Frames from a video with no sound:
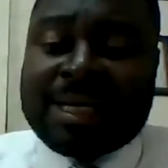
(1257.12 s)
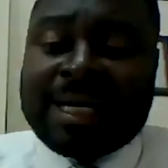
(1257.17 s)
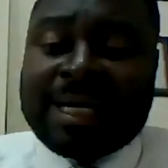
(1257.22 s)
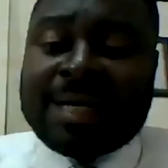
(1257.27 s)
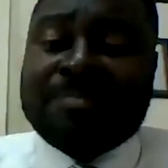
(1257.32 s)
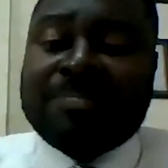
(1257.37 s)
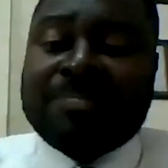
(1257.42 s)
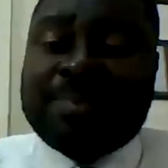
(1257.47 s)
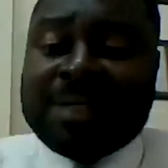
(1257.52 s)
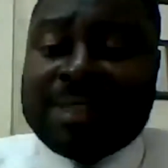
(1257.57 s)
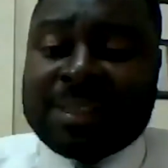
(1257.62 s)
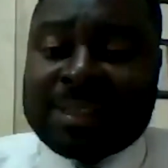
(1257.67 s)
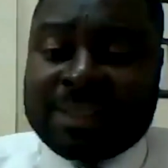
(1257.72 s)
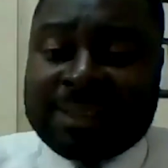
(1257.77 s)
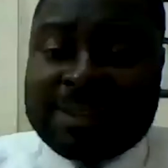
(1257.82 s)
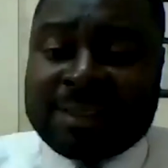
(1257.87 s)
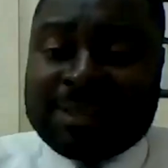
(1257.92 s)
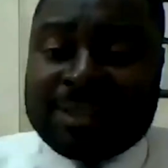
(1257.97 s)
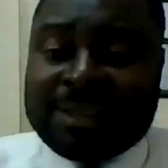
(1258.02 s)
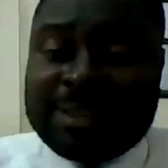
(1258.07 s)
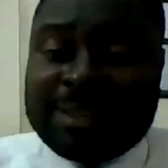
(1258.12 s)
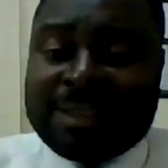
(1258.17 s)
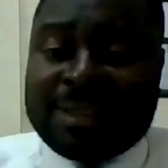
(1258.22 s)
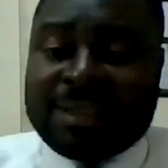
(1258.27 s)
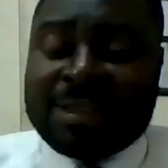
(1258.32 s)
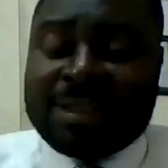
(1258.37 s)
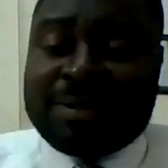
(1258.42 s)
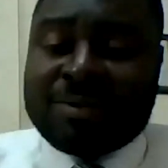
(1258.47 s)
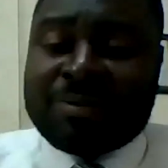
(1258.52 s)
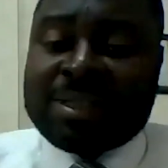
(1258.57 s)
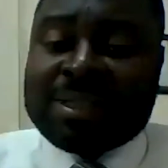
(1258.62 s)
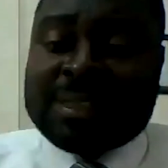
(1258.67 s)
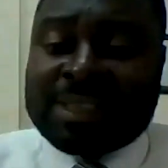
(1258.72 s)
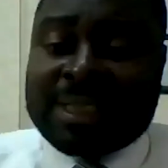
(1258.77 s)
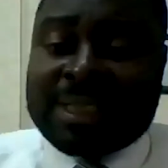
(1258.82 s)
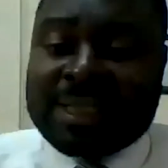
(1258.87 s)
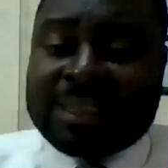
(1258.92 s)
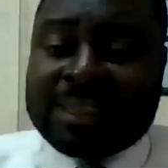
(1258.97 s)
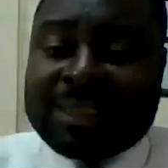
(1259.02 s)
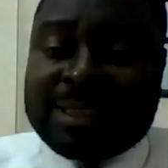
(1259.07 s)
and bracing. We
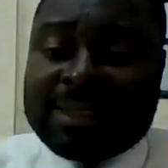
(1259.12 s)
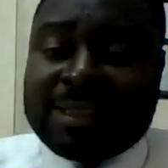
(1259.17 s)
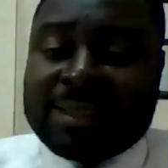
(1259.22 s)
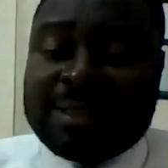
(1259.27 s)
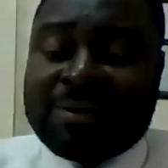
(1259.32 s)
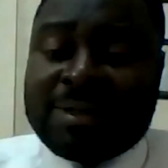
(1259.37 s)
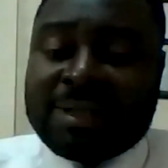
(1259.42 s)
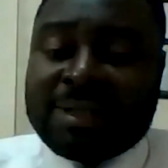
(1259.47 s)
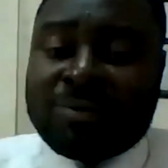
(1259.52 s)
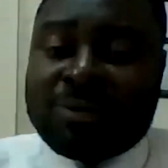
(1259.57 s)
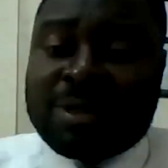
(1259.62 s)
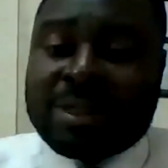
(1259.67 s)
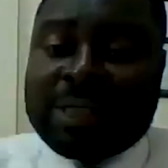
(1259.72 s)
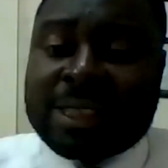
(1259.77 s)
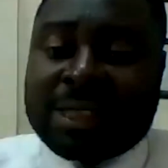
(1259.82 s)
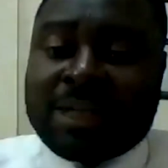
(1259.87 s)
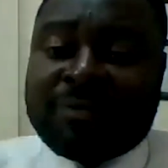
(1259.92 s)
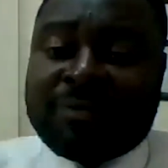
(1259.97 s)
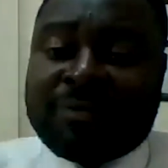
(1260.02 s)
stretch, kind of a